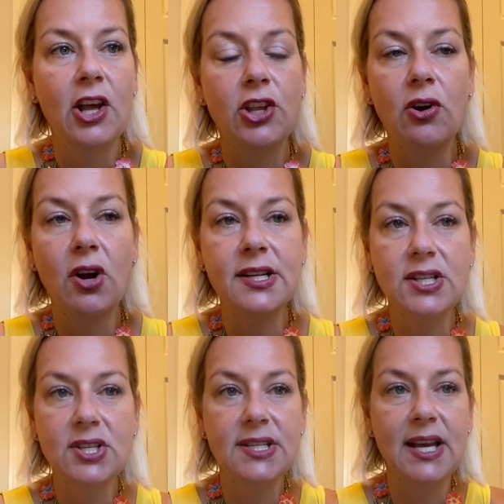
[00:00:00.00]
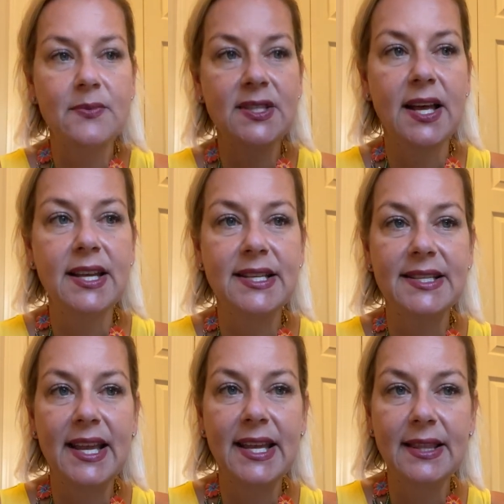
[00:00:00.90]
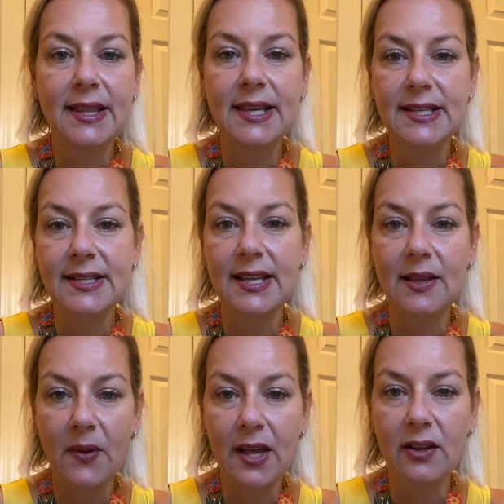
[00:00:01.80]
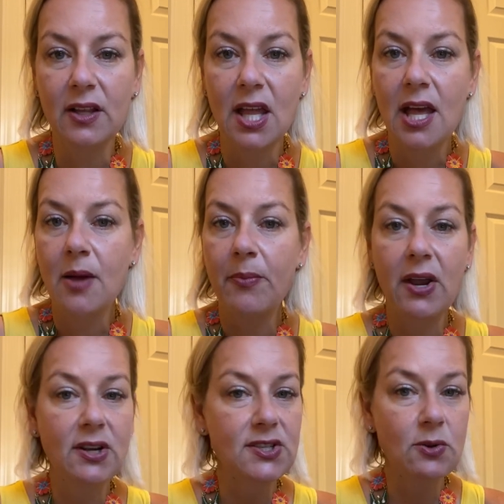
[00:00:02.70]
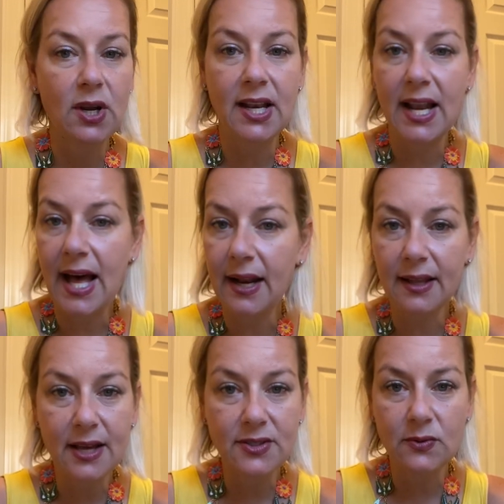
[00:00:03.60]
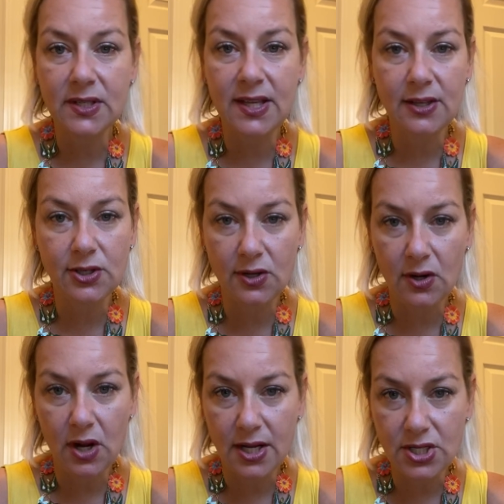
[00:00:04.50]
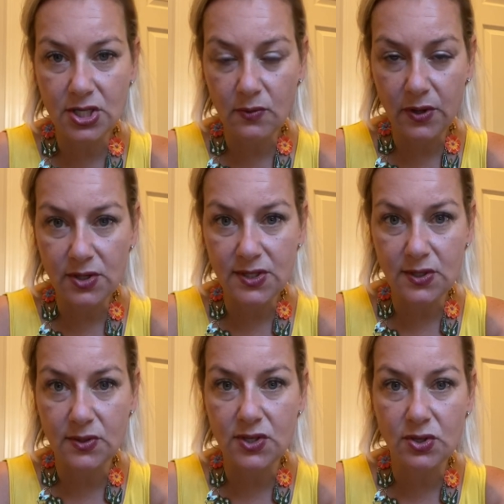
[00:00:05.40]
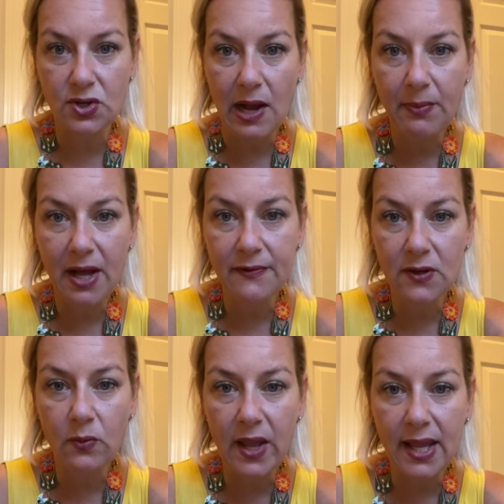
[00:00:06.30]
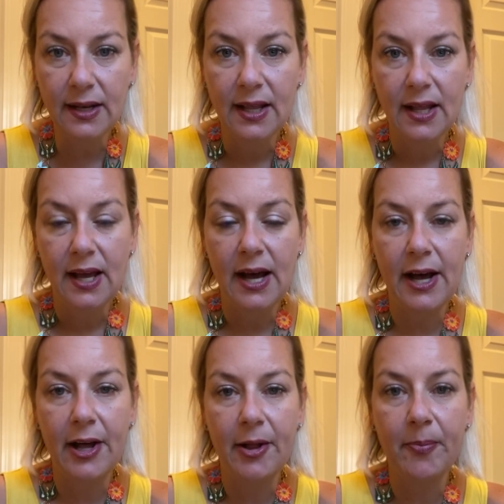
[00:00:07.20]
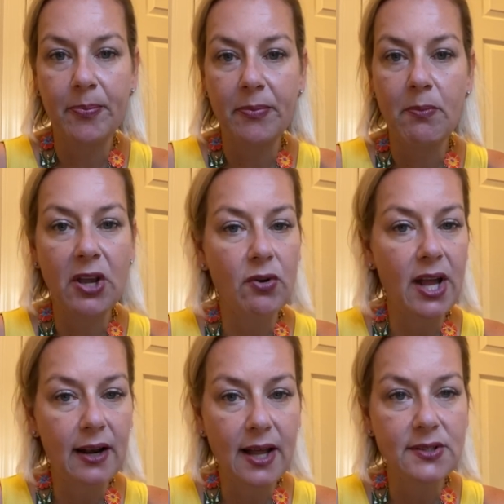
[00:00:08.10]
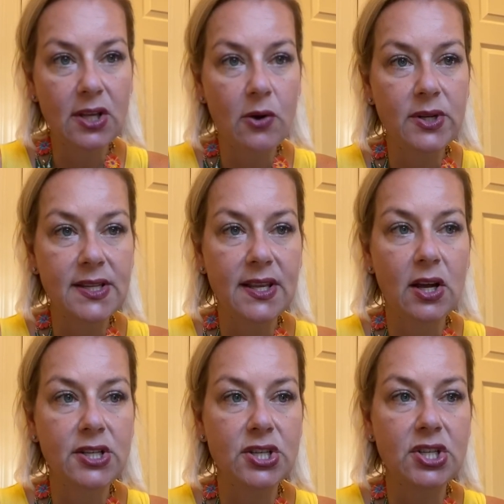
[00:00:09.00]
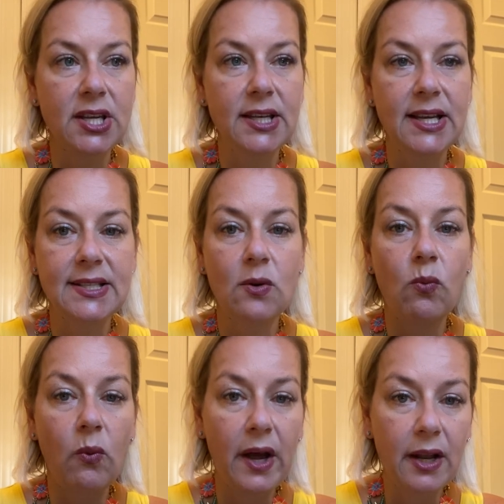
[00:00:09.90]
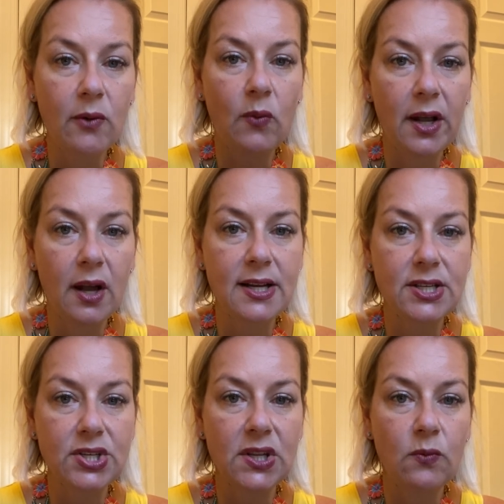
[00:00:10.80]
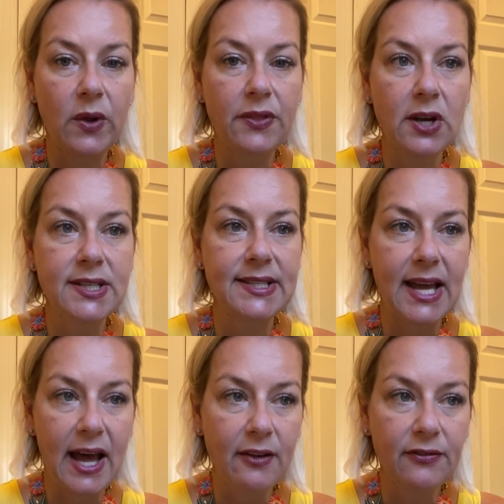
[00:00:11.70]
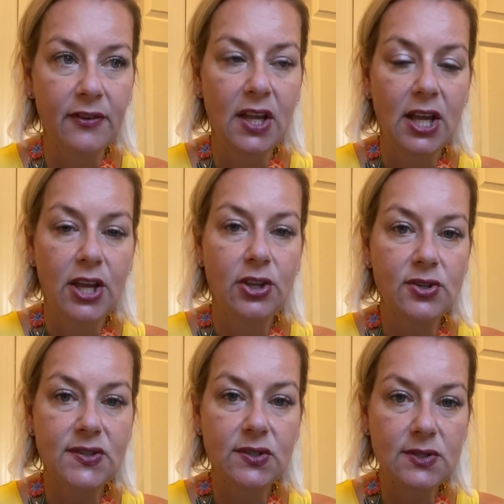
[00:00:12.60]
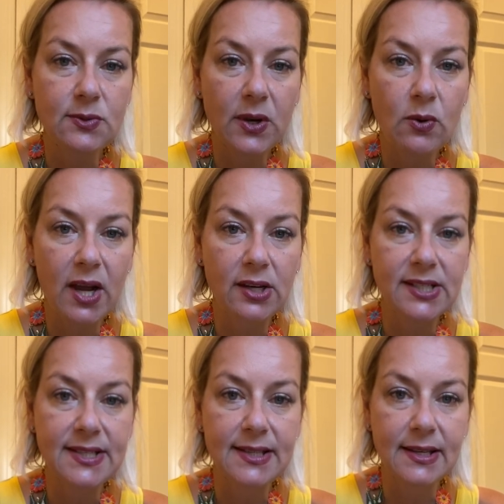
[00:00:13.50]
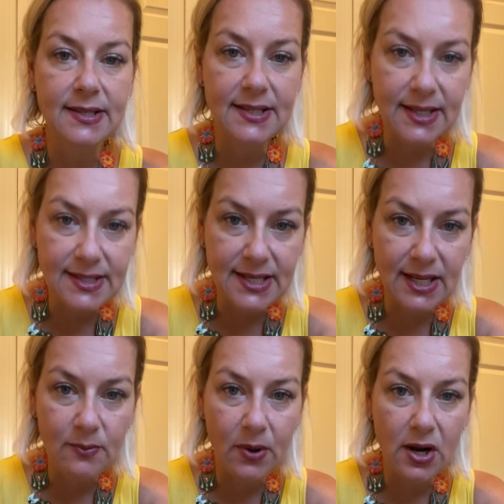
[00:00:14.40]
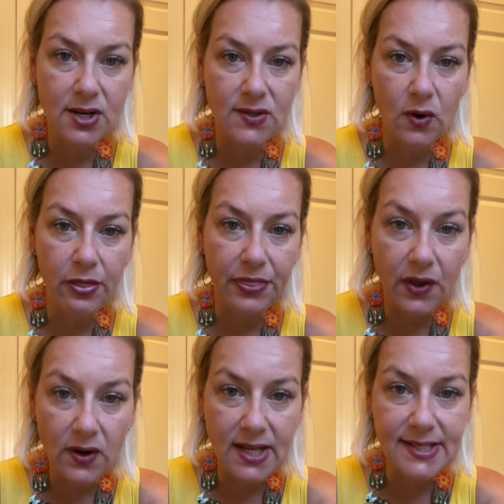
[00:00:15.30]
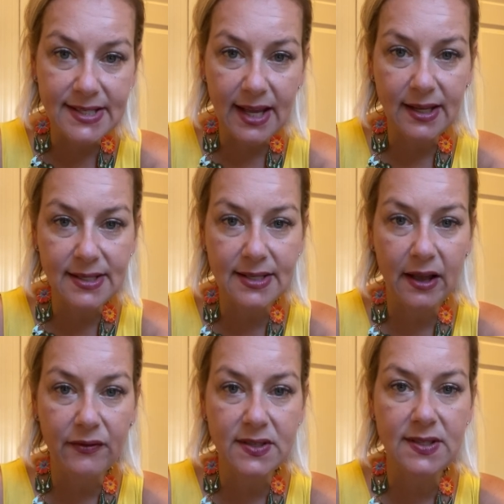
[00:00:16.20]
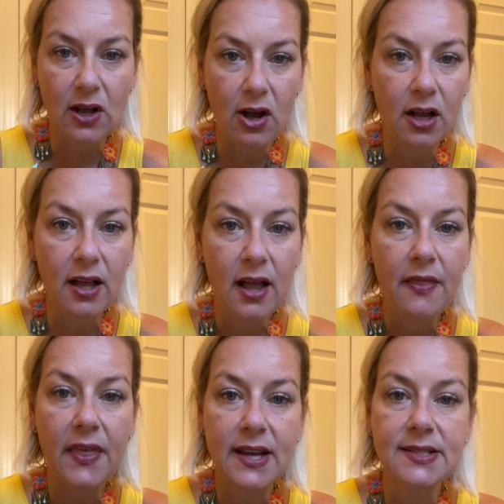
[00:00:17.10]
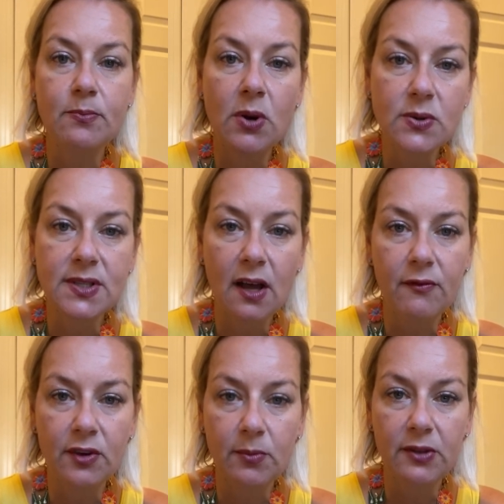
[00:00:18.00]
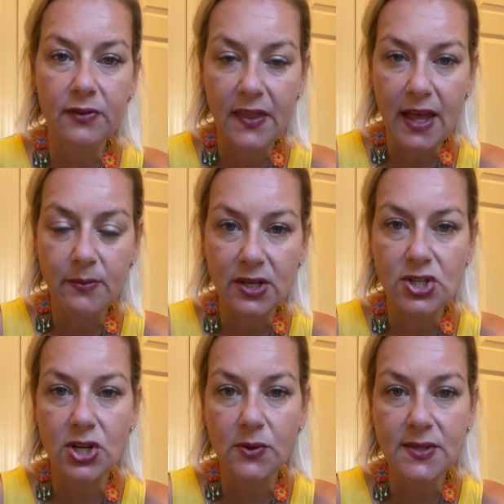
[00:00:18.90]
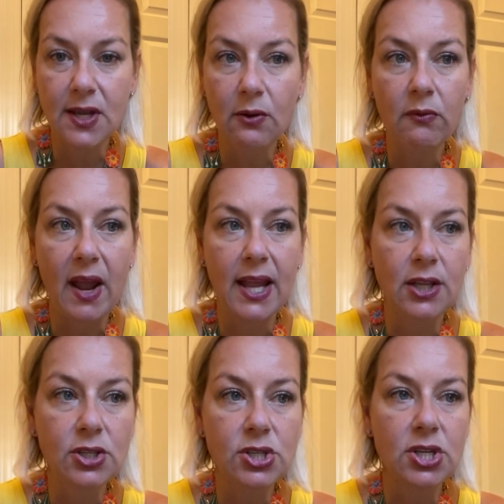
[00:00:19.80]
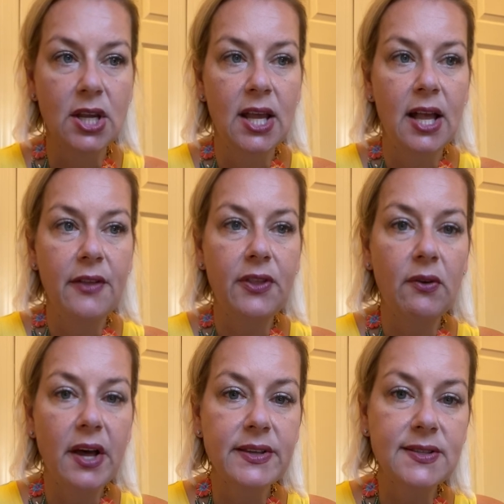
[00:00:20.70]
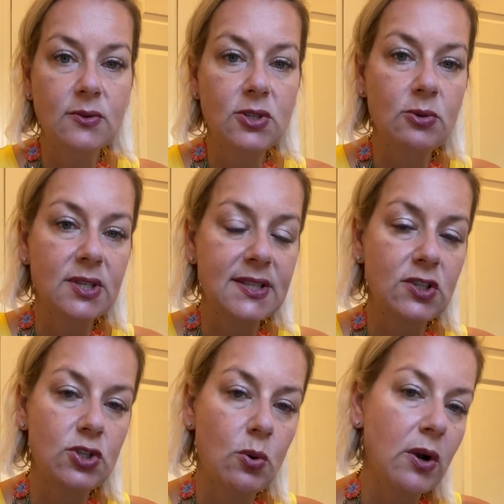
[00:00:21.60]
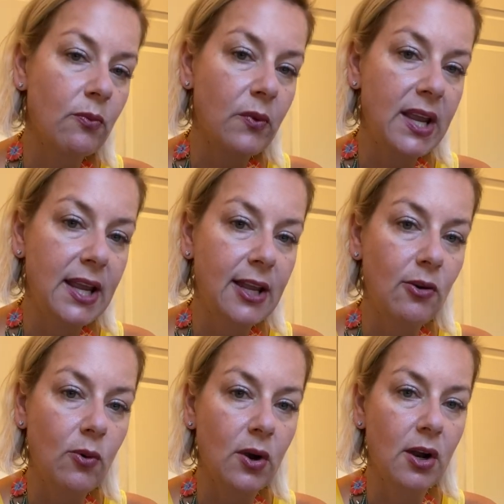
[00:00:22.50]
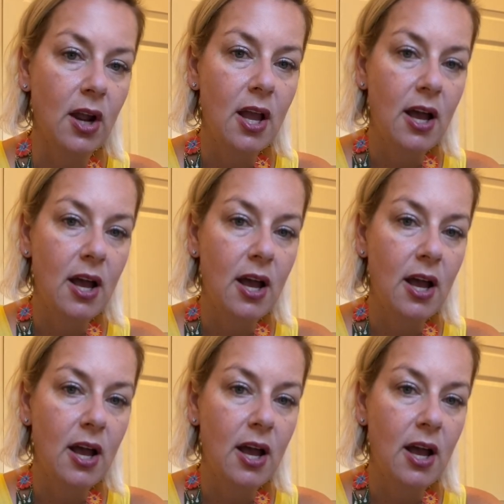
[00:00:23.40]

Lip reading: Your audition time slot is in this email. Parents, you are not allowed to attend your audition with your students. You drop off and wait, but you're not allowed to go into the audition. It's a one-on-one audition with our staff. Your students required to sing 16 bars or 30 seconds of a song that is most comfortable for them and shows their range. They'll also do a short read or